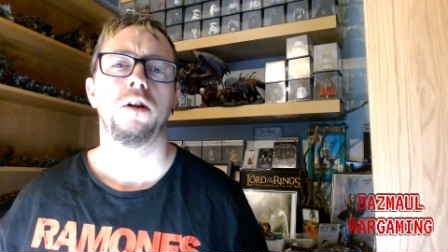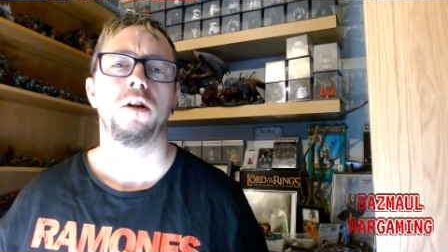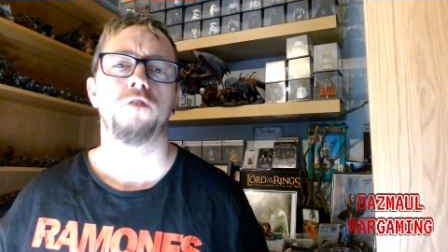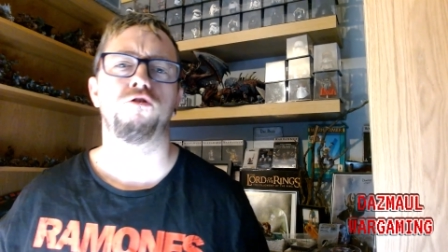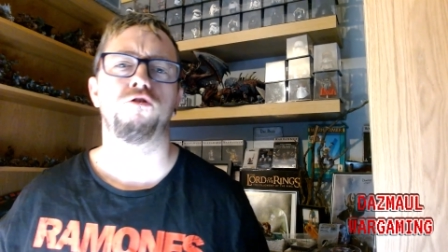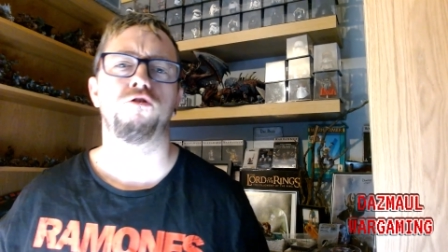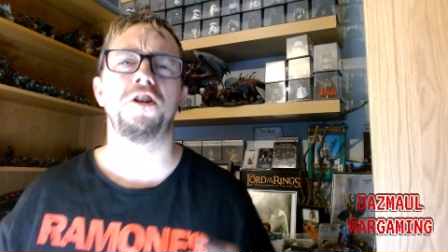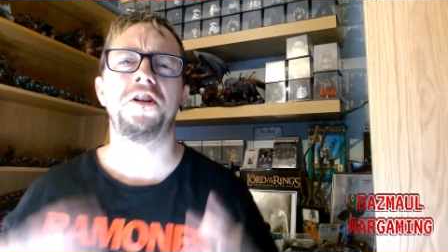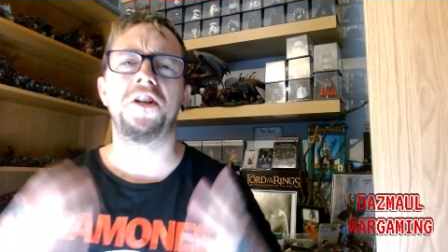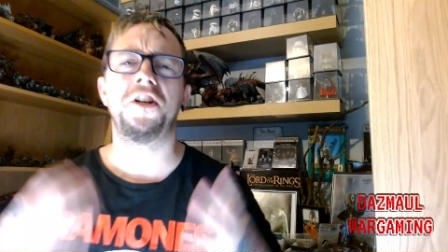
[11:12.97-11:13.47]

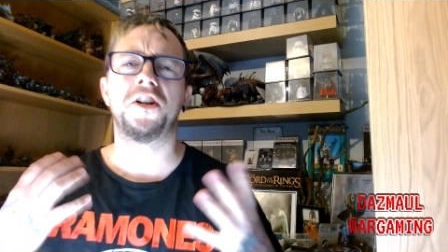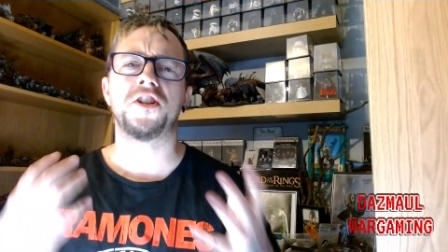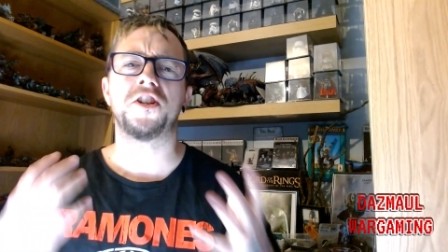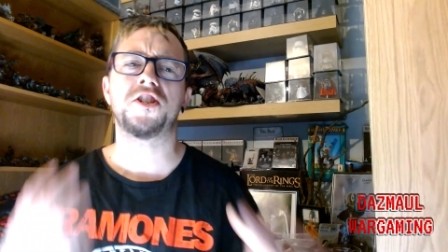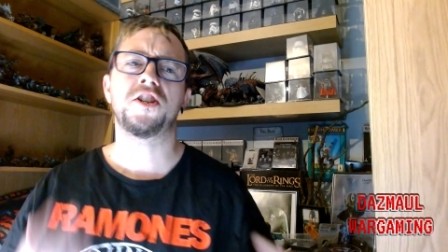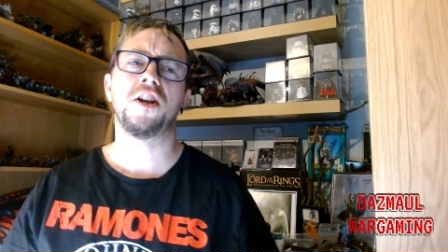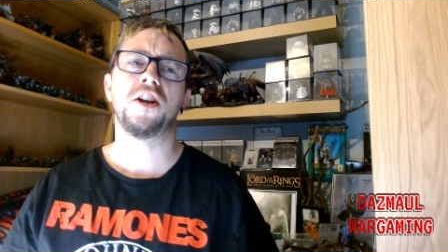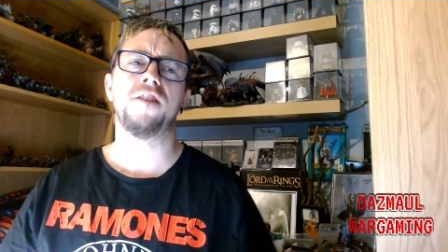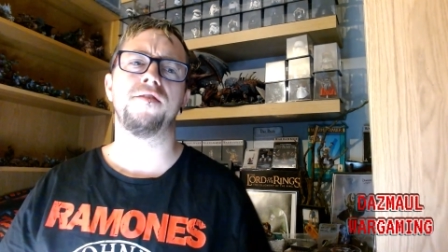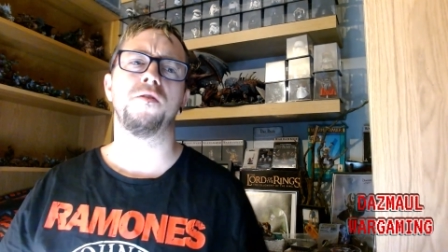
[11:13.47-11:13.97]
Try to
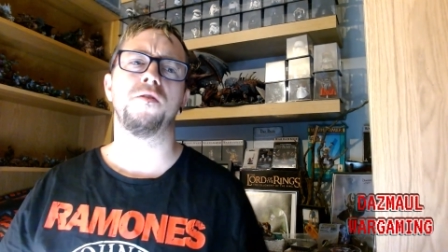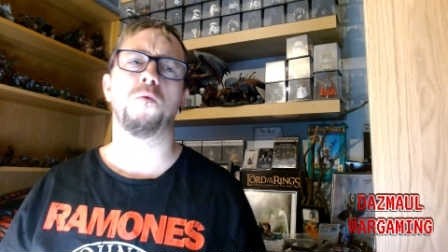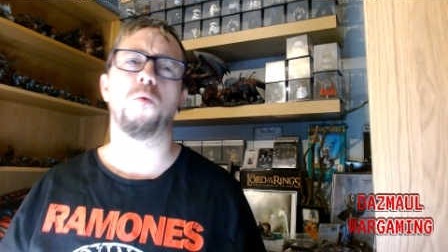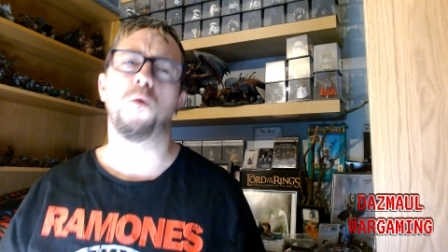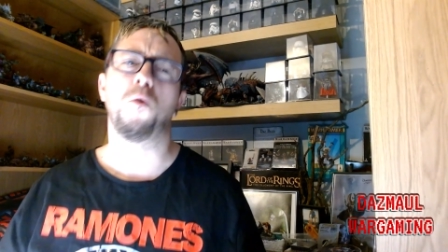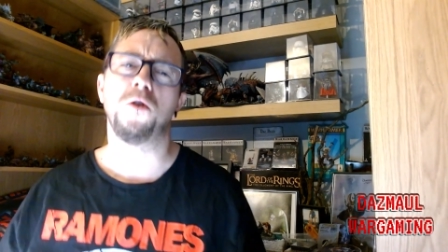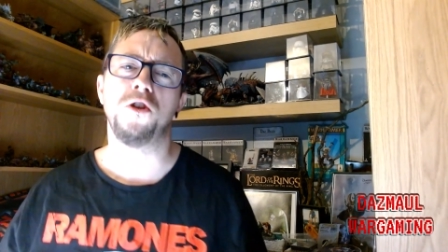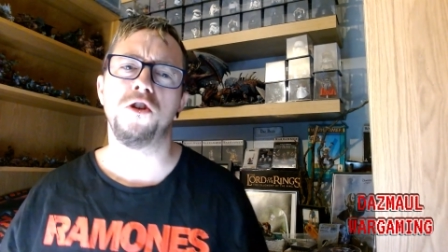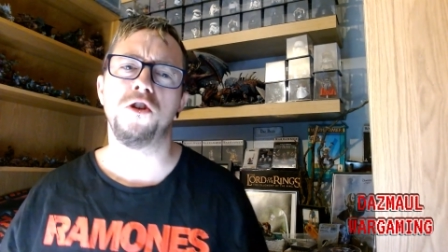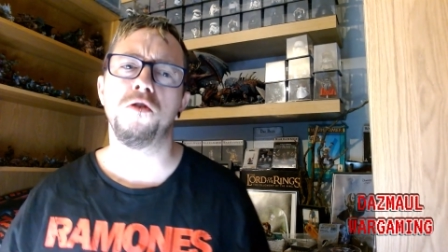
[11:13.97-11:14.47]
discover
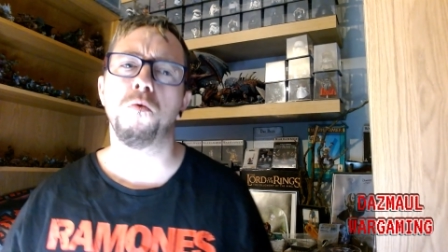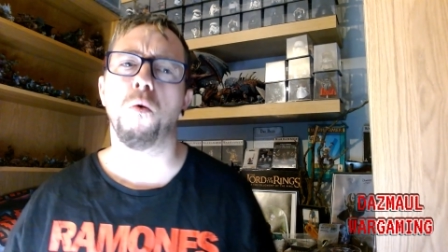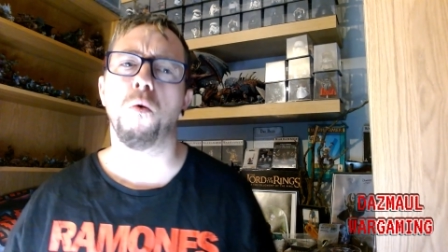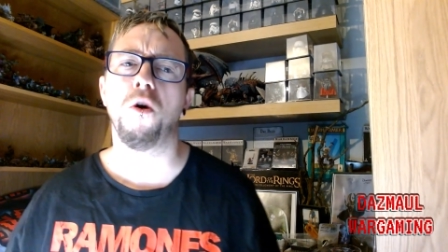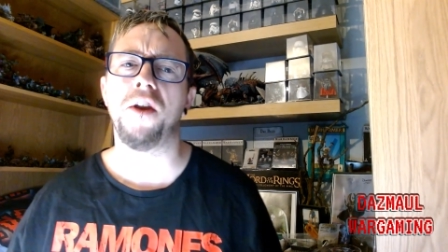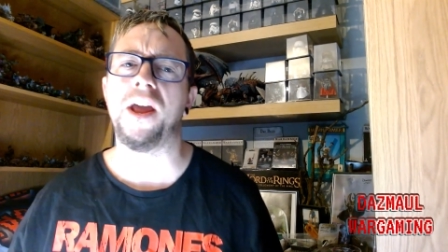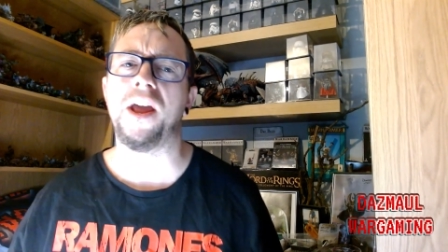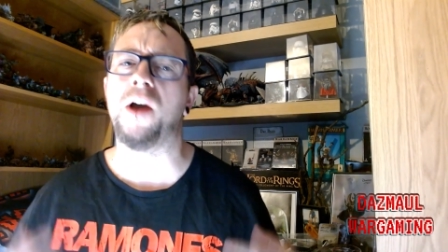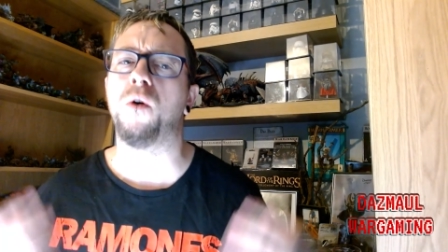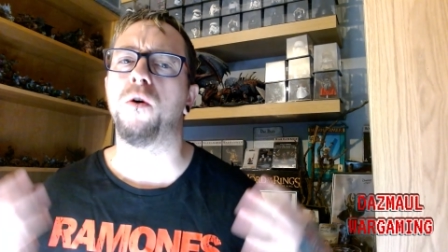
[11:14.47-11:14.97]
what you
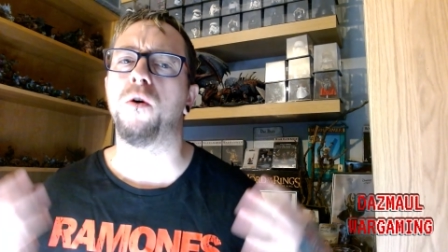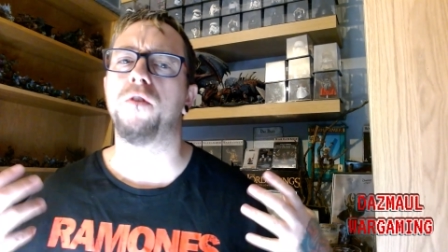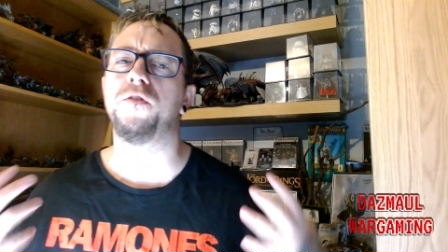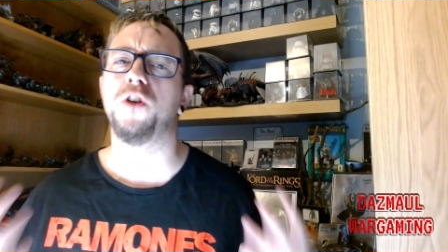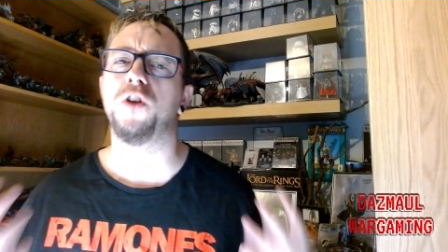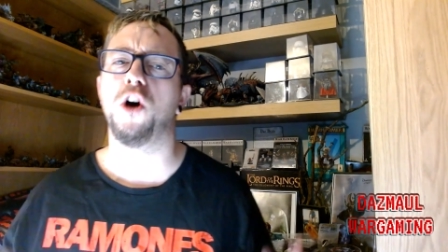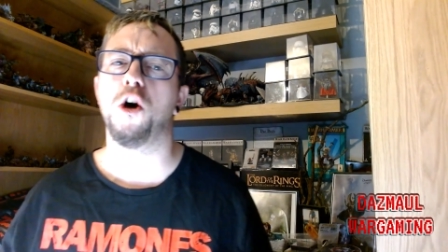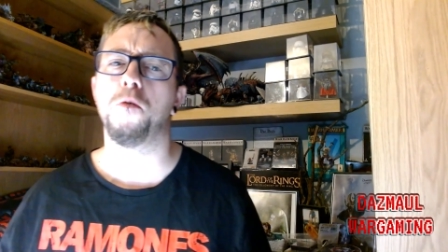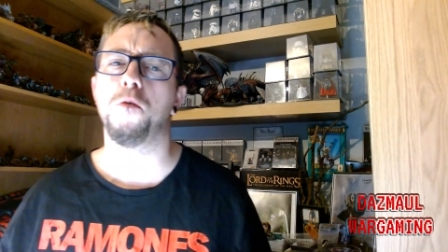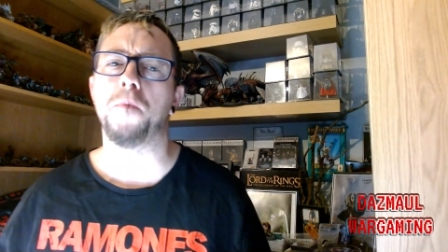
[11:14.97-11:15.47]
want out of
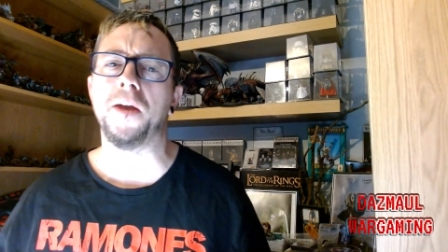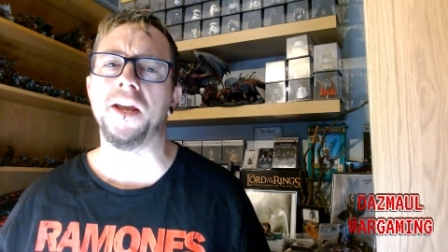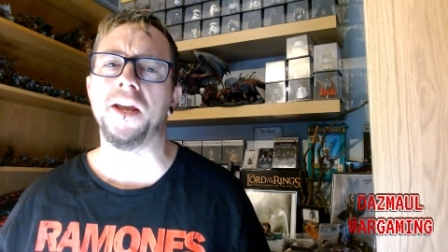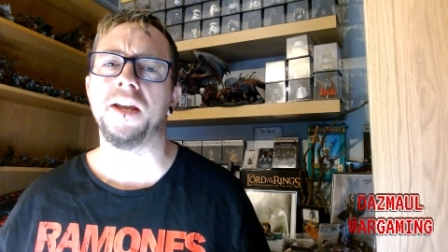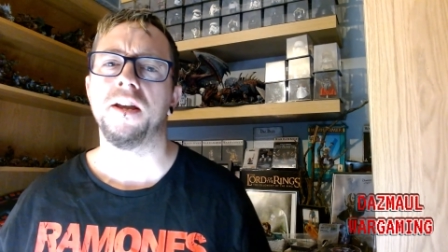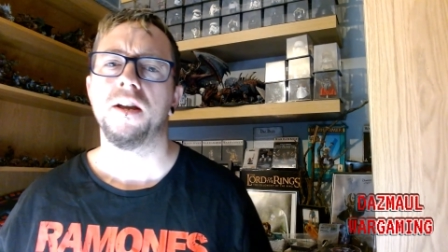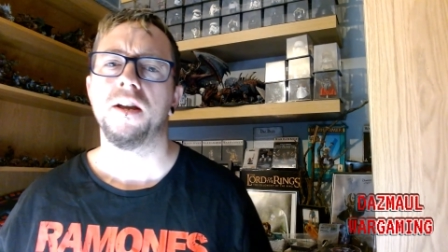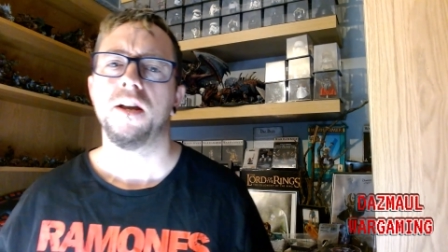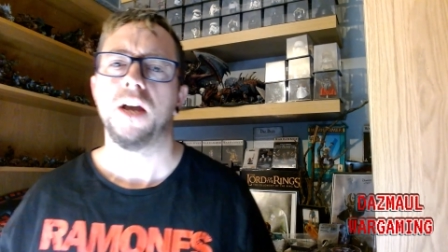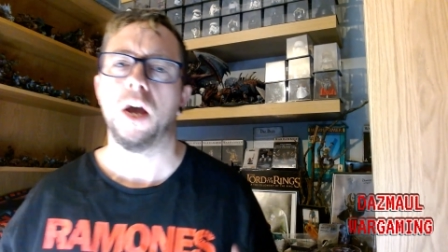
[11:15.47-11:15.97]
your hobby